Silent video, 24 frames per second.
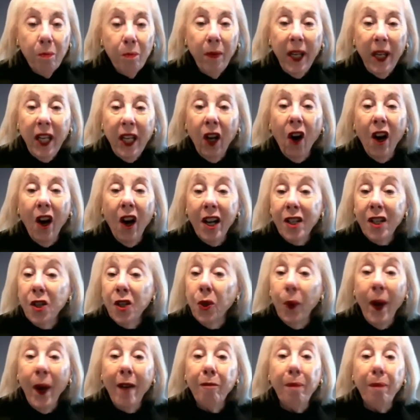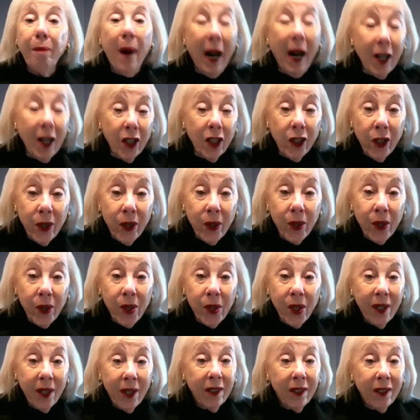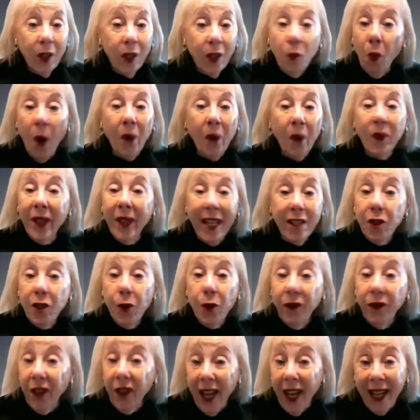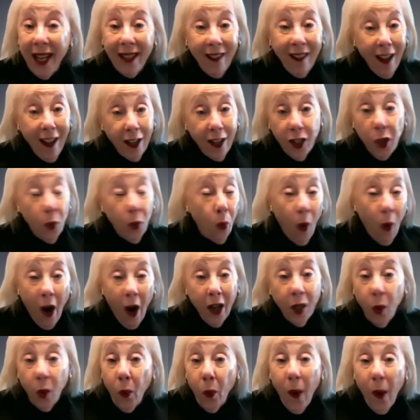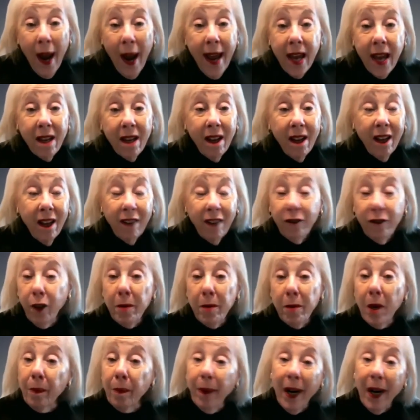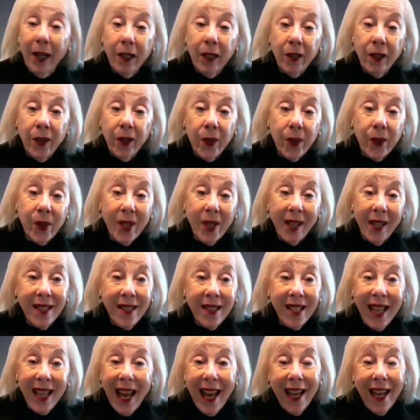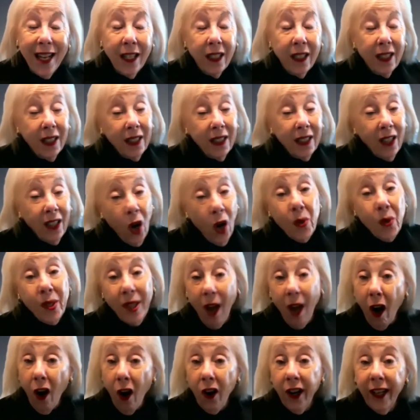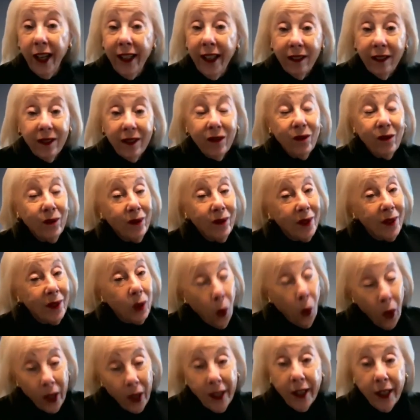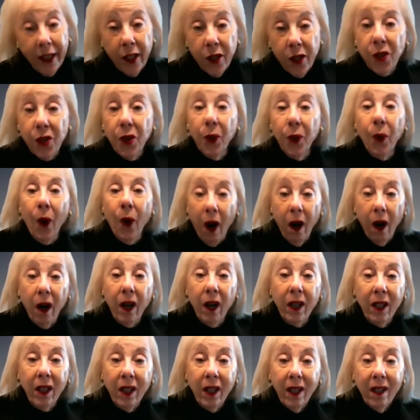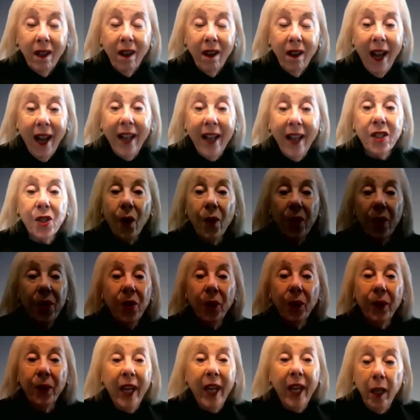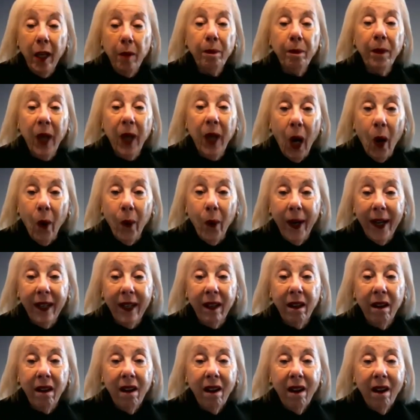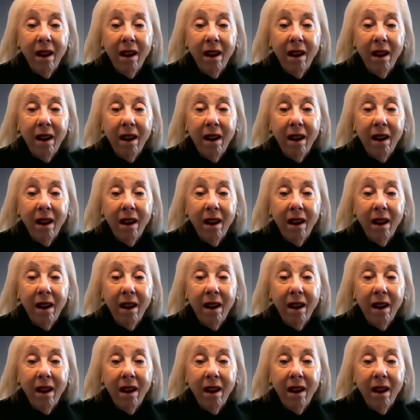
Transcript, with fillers: because you have partners that won't let you fail. How do you walk away from your partners and say, oh, sorry, the work is too hard? And so you keep going